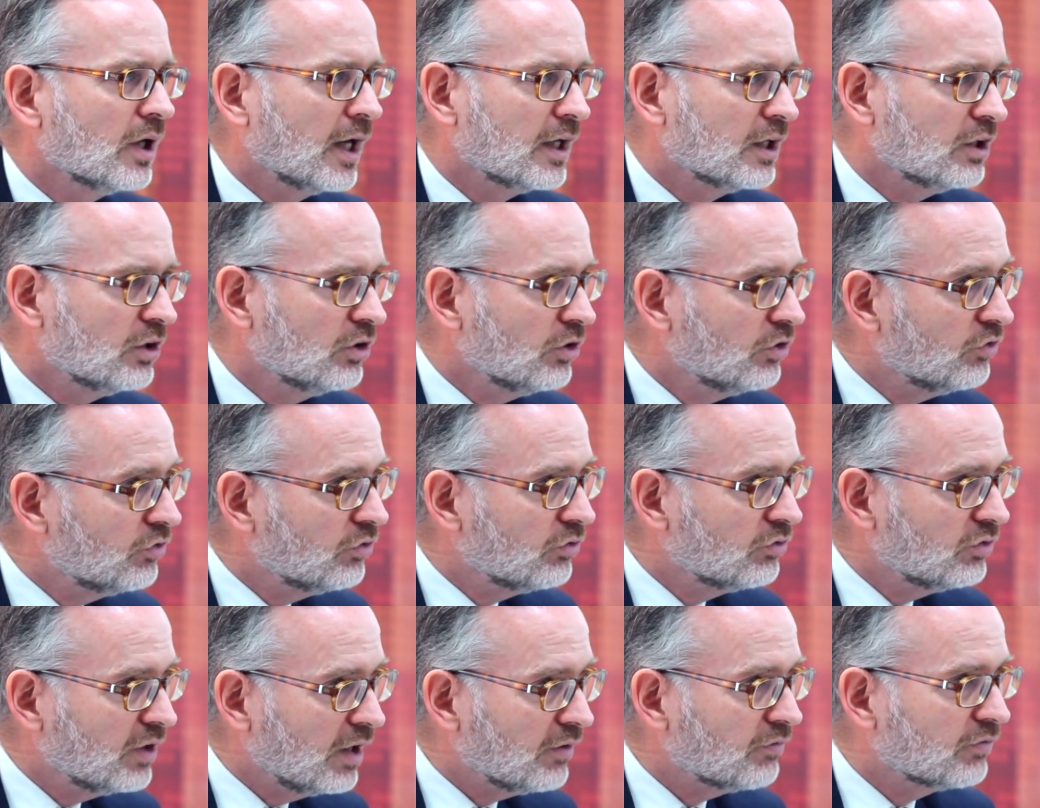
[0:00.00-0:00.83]
And it
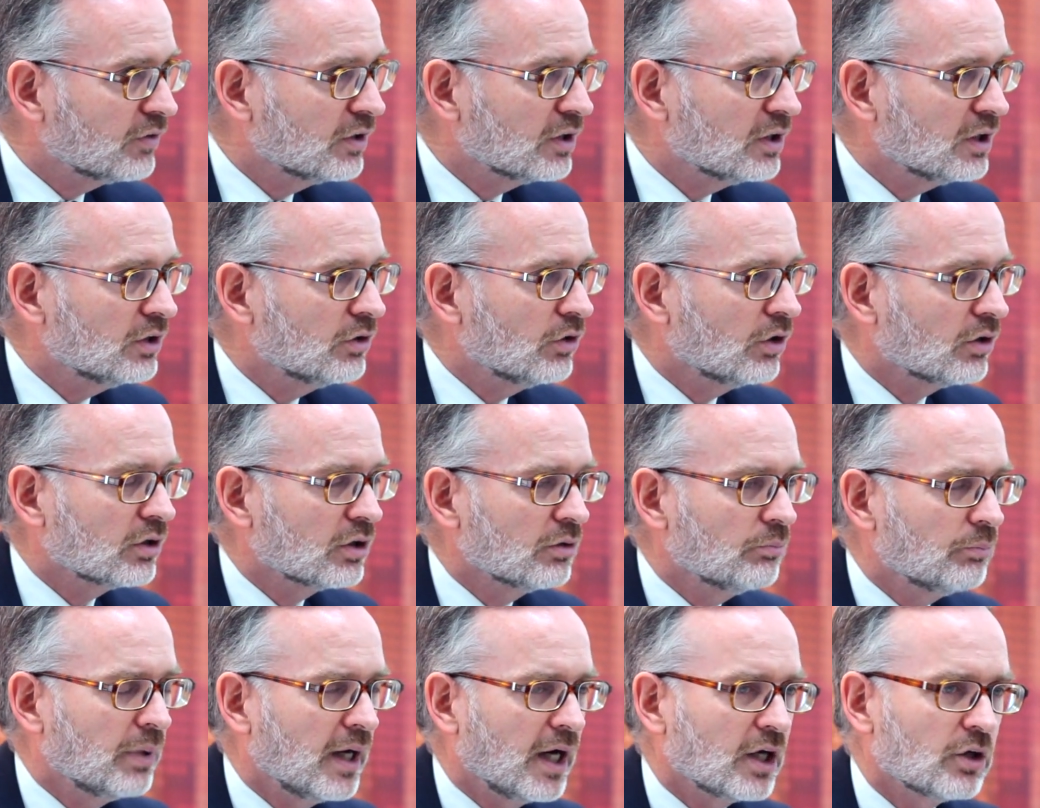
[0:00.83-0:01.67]
is definitely
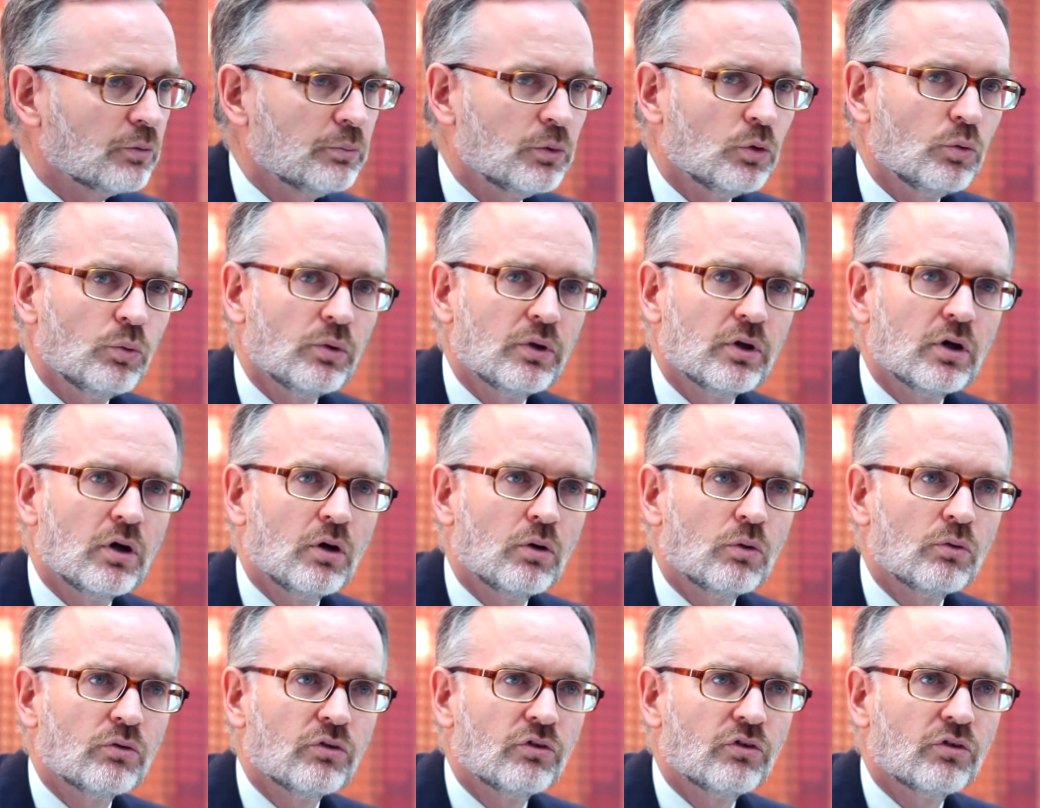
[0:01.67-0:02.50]
not compatible with the
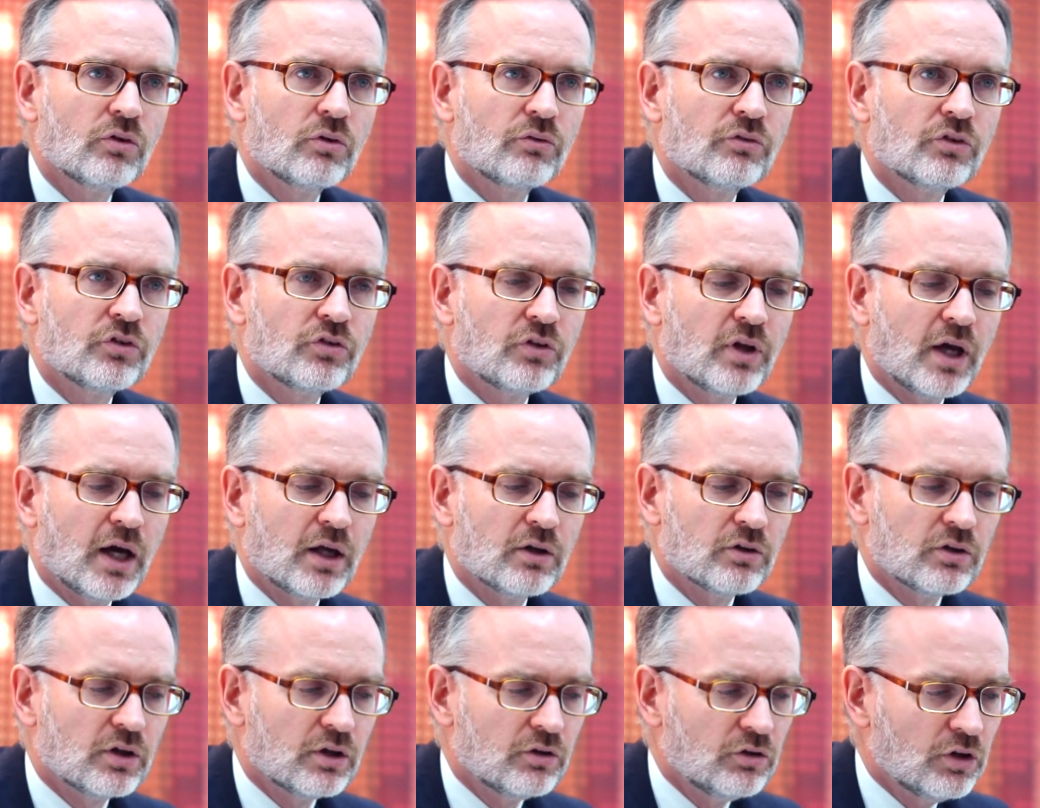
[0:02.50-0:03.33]
gold and silver
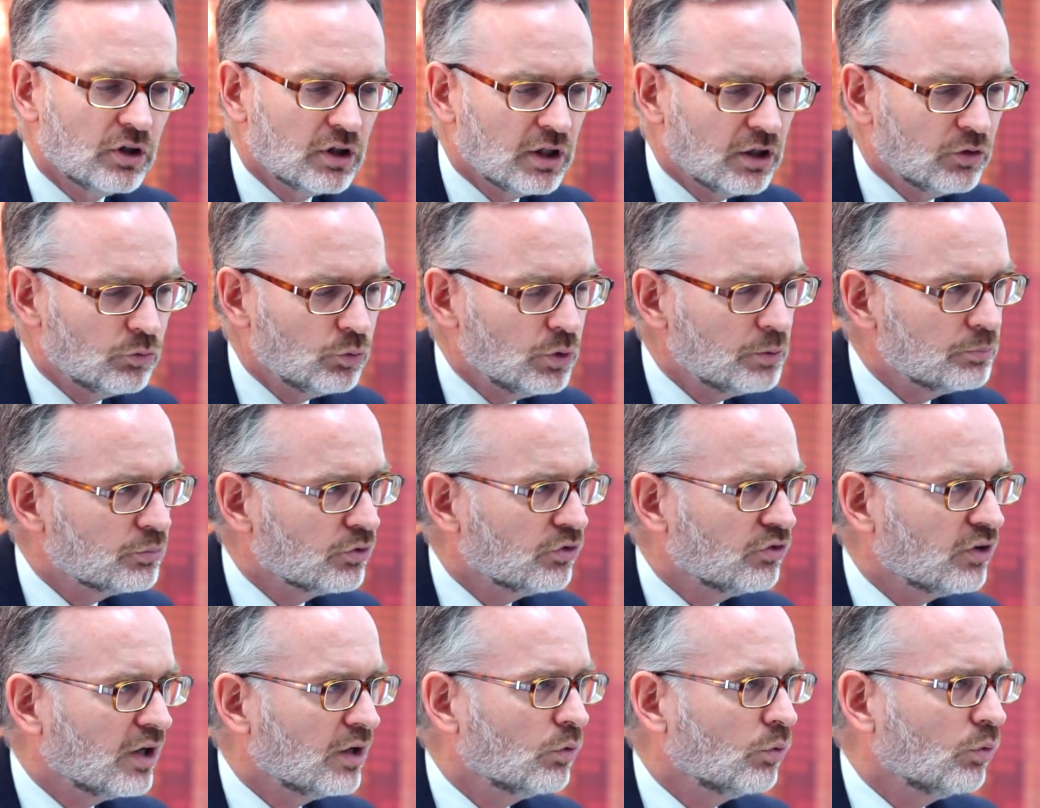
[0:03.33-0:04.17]
standard. And again, we
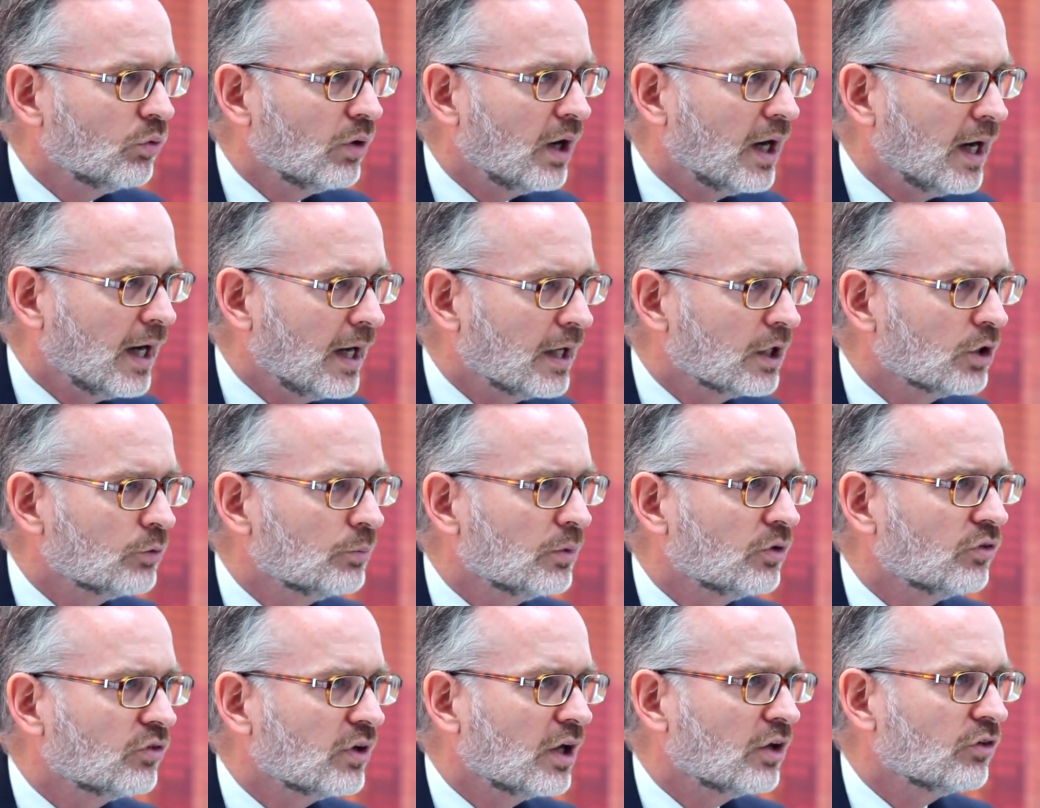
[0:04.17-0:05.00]
present
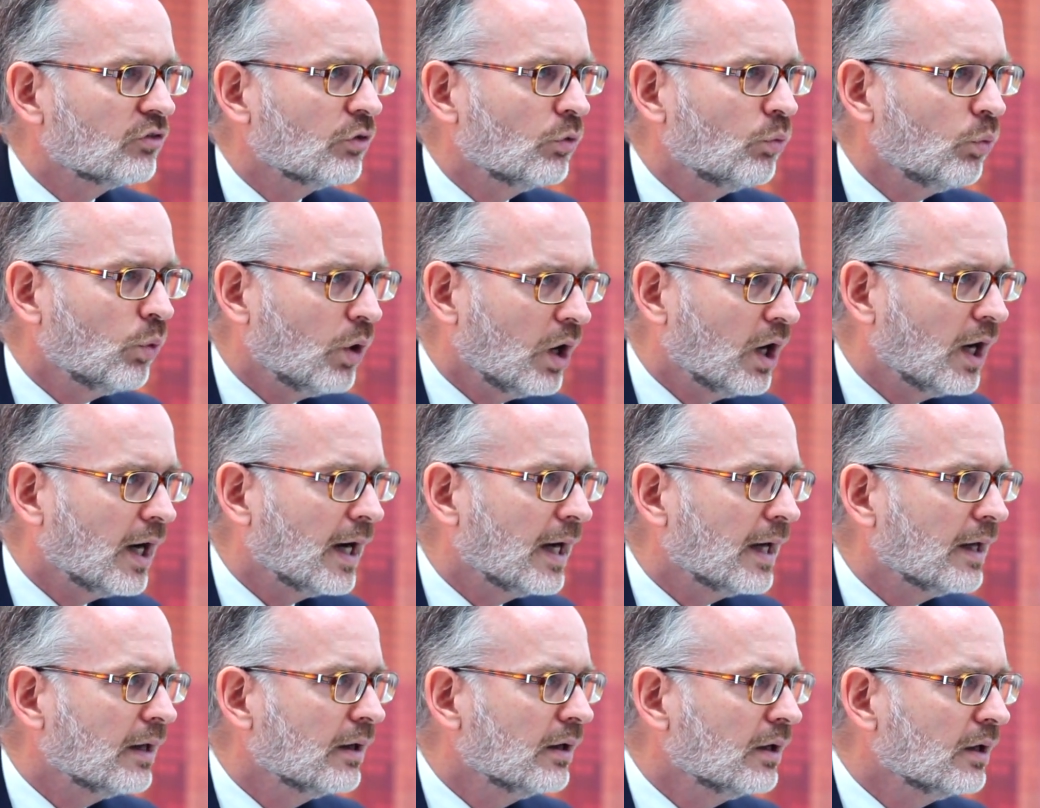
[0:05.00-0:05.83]
arguments as to
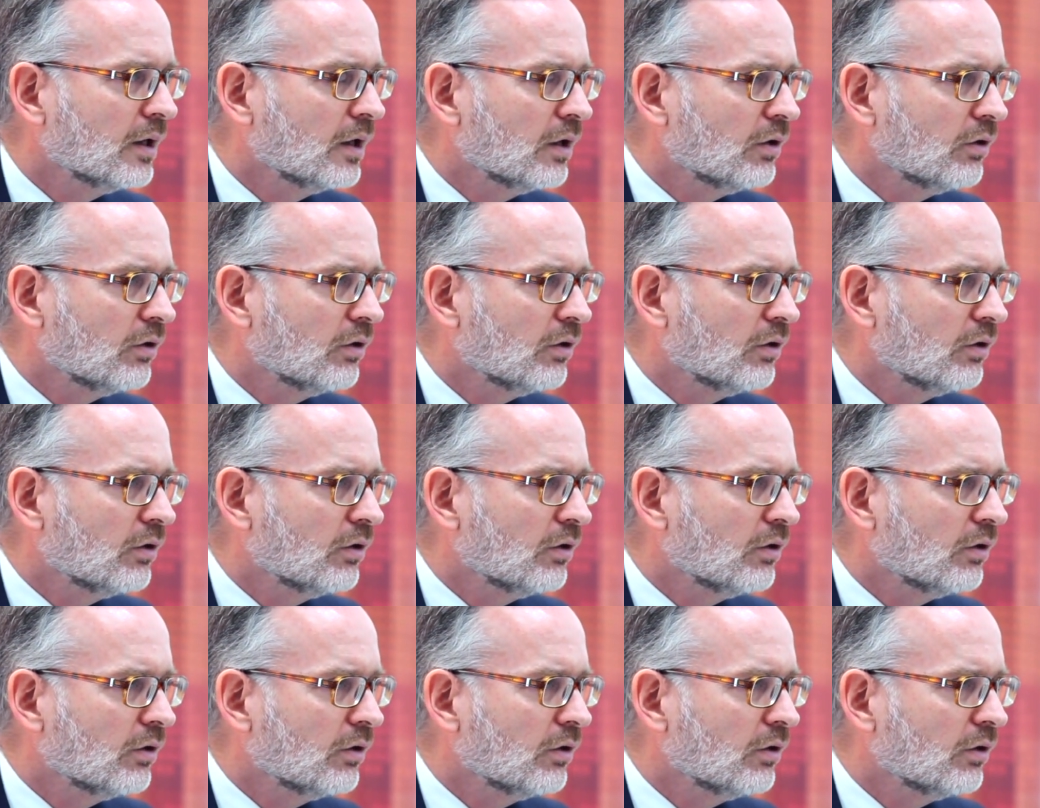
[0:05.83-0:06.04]
why